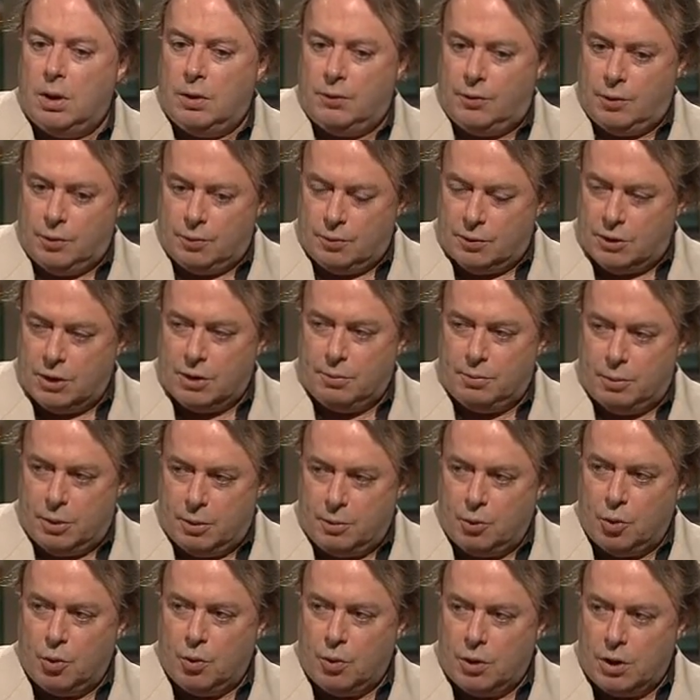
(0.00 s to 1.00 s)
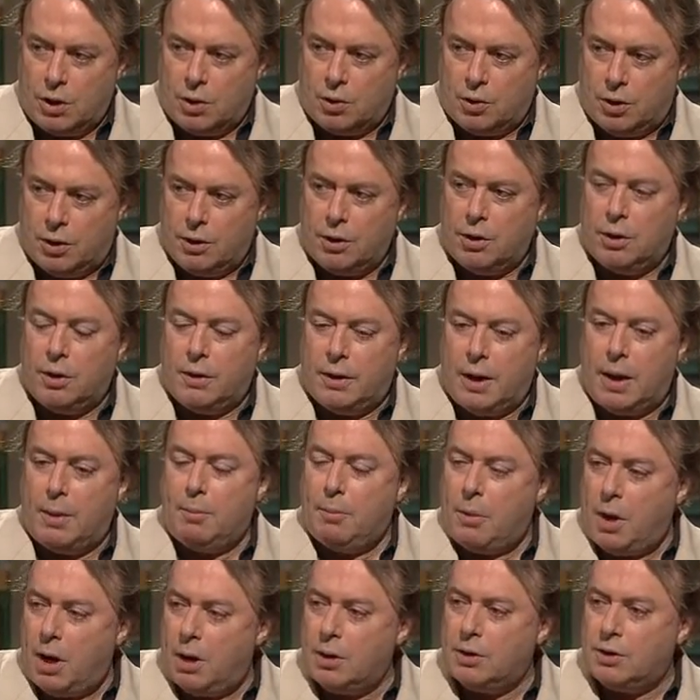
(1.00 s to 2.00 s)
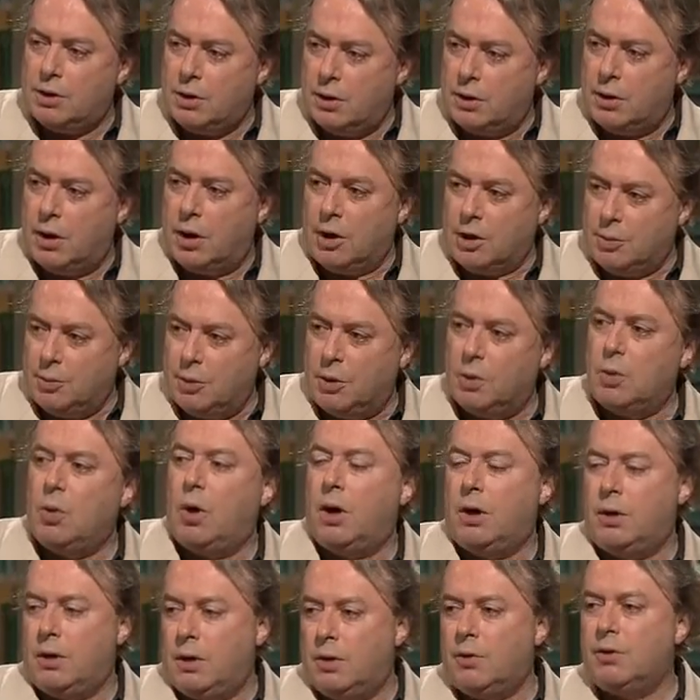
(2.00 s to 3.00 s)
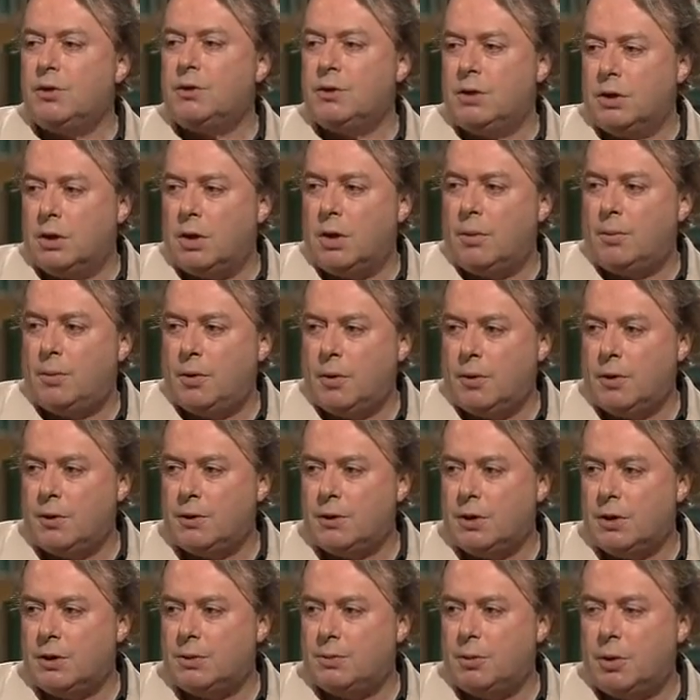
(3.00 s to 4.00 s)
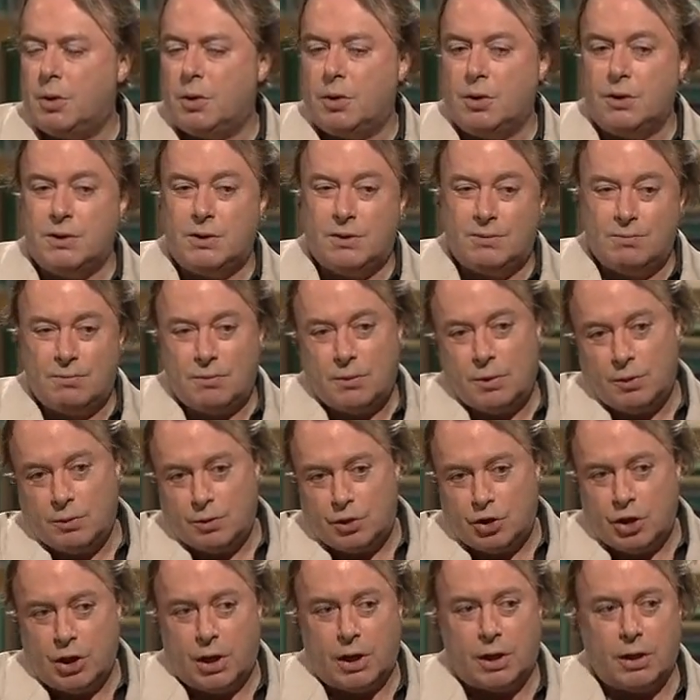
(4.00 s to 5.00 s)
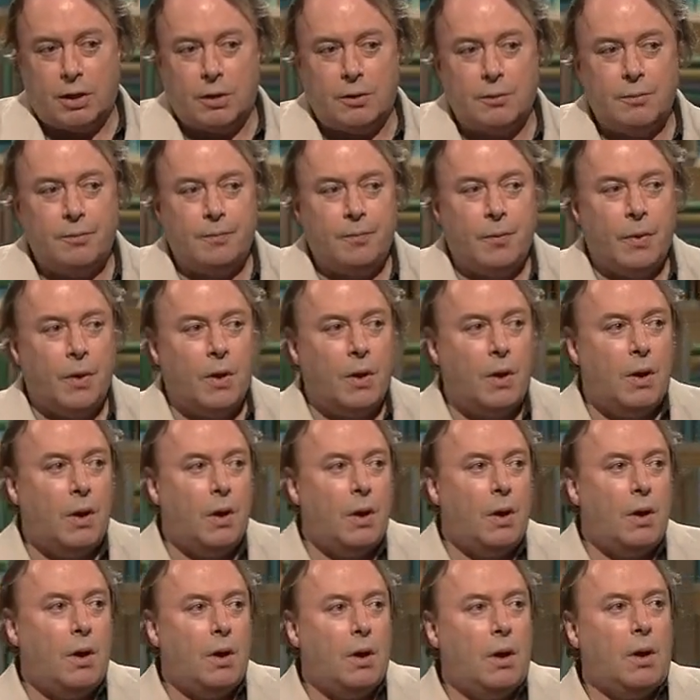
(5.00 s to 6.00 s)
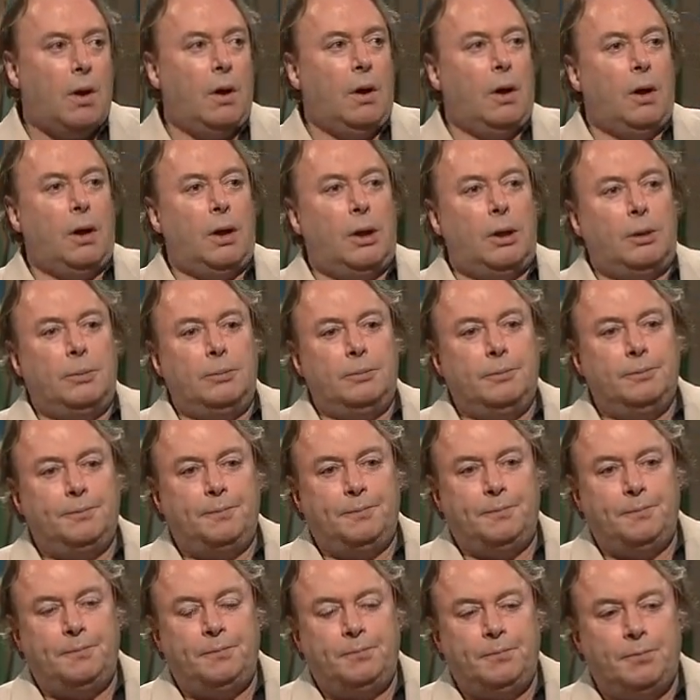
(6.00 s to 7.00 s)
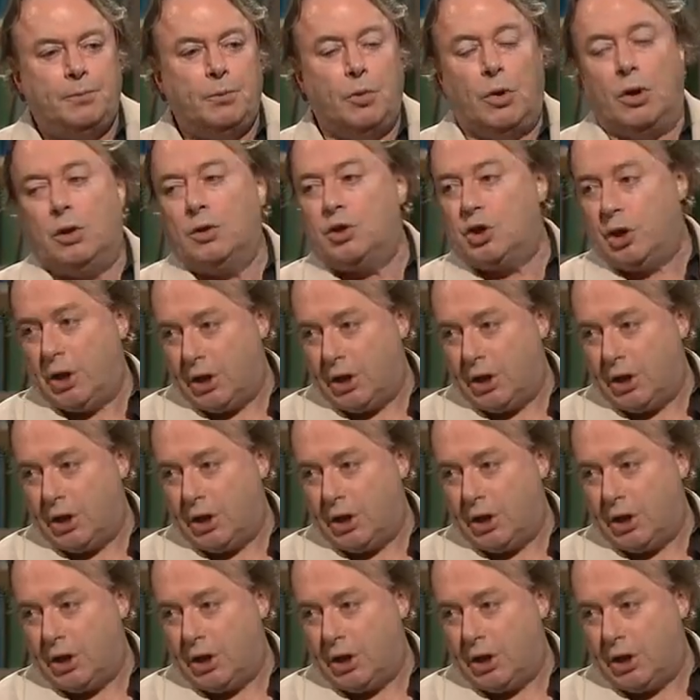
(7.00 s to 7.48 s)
if you did a bit more work on it, that might turn out to be quite an interesting hypothesis, because you check it. Well,